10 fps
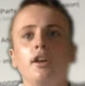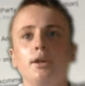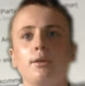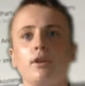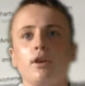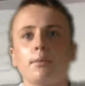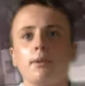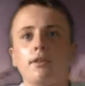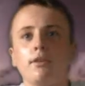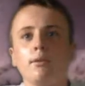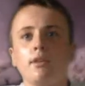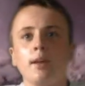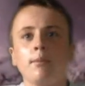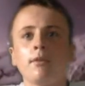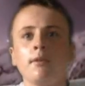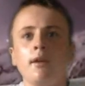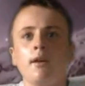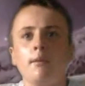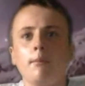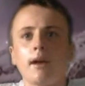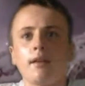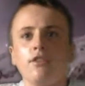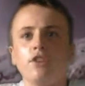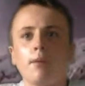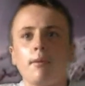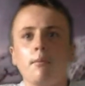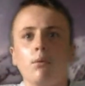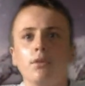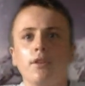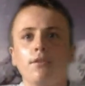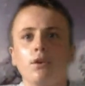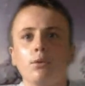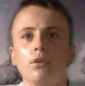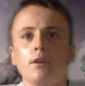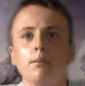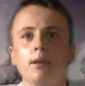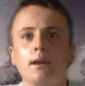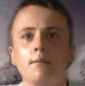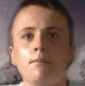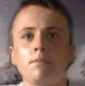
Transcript: utilised by the two teams, making the jailbreak more difficult to complete.